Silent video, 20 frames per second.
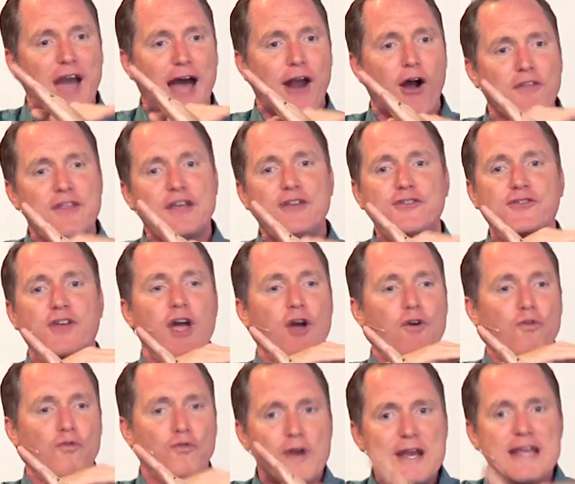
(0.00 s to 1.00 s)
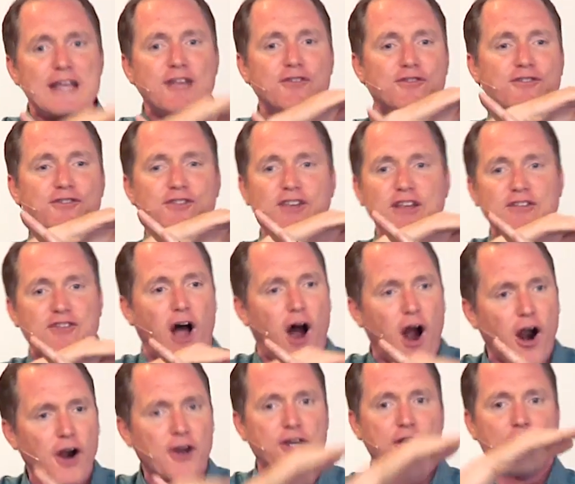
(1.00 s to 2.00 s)
got all these reasons, these
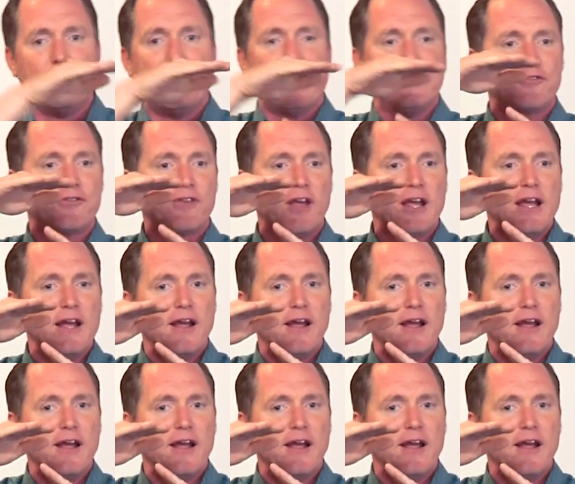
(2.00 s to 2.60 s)
arguments